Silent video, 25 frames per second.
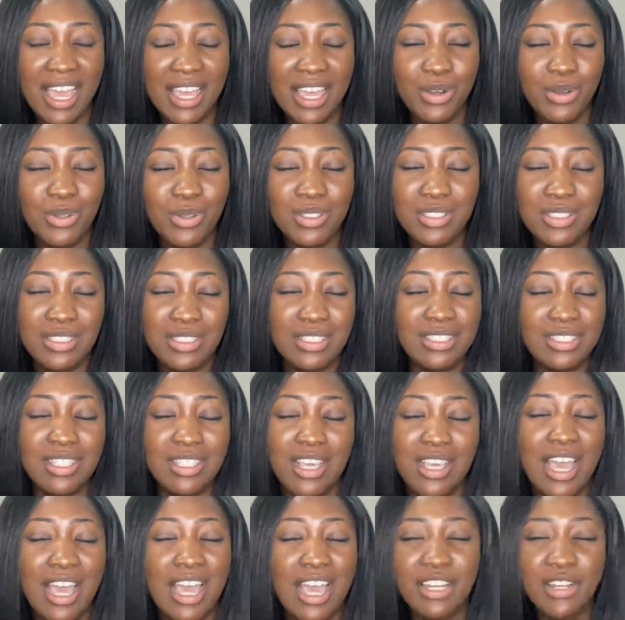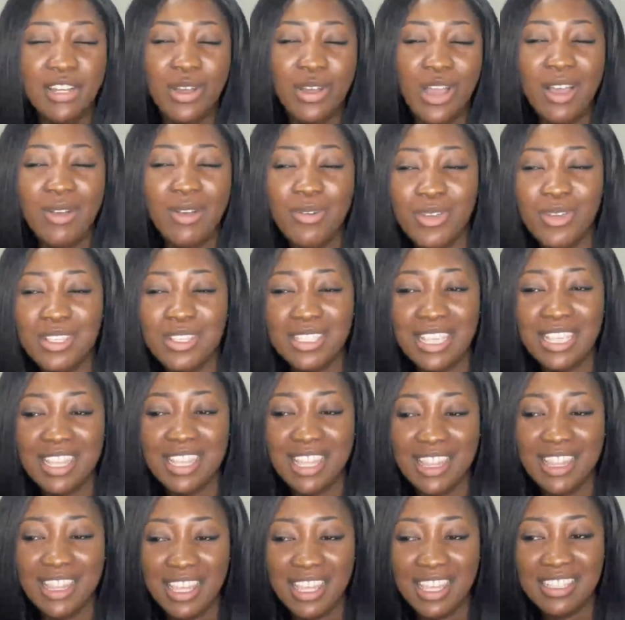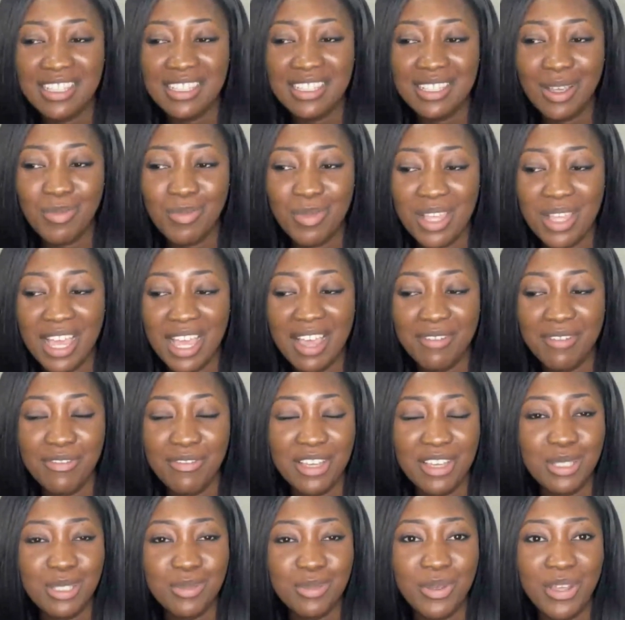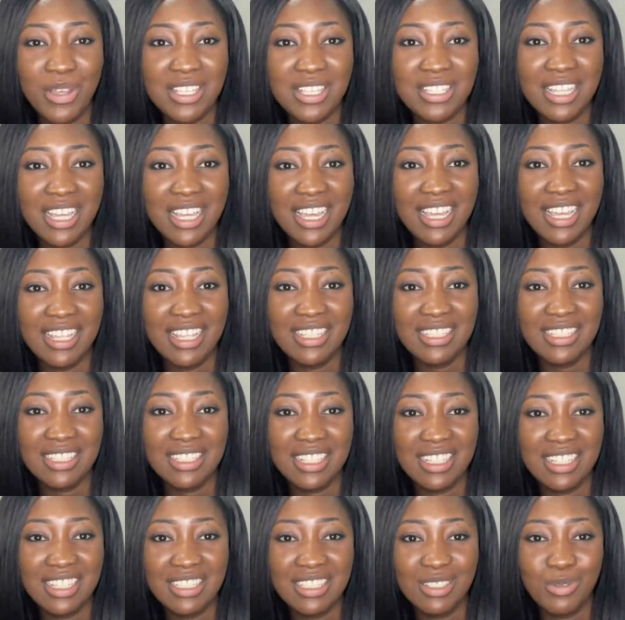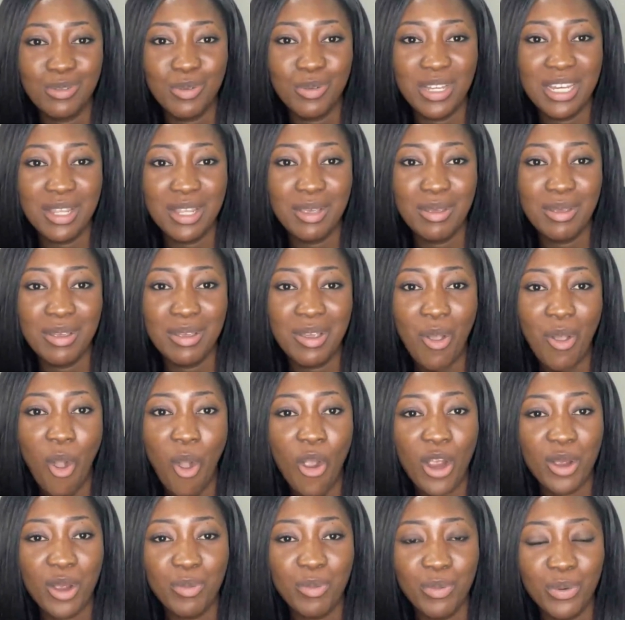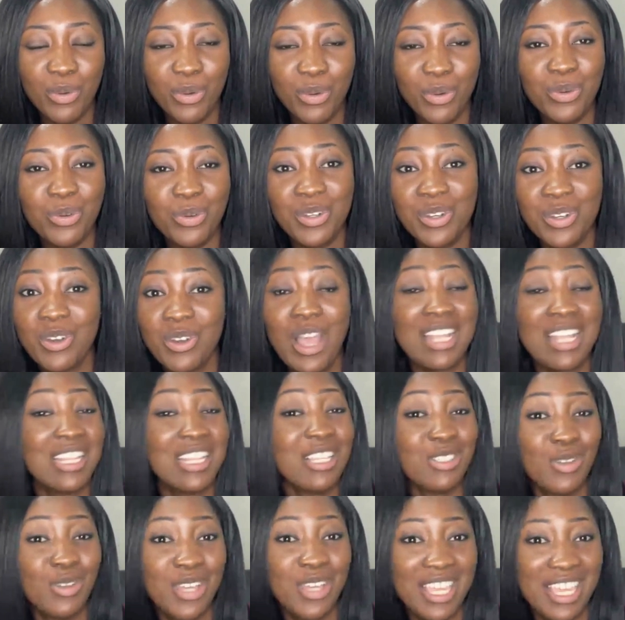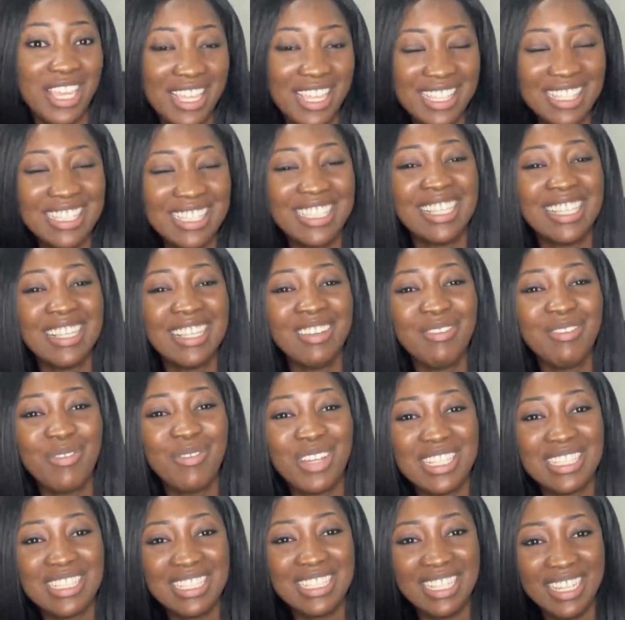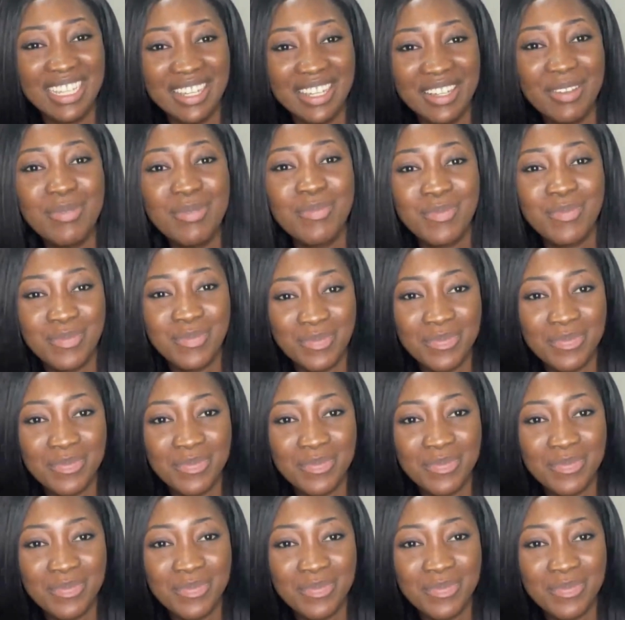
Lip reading: wouldn't say that there's some that I've experienced that it's really horrible. At least not yet, but yeah.